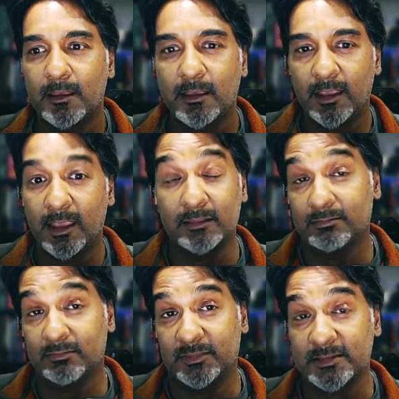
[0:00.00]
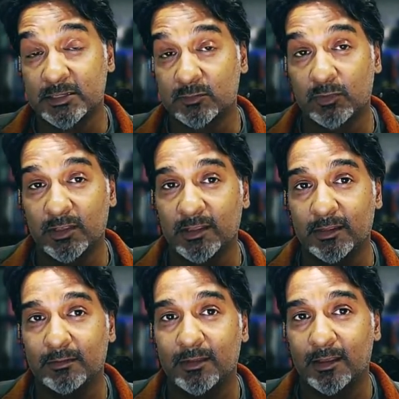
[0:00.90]
And this is really
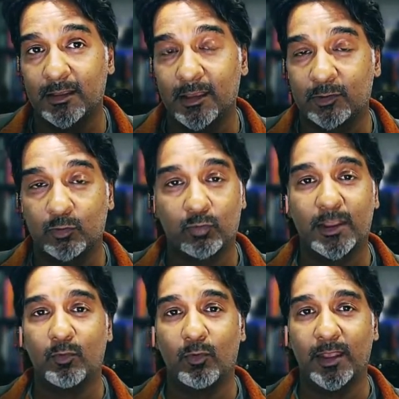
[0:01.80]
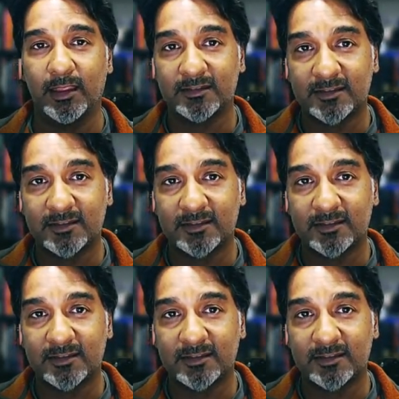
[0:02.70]
a great way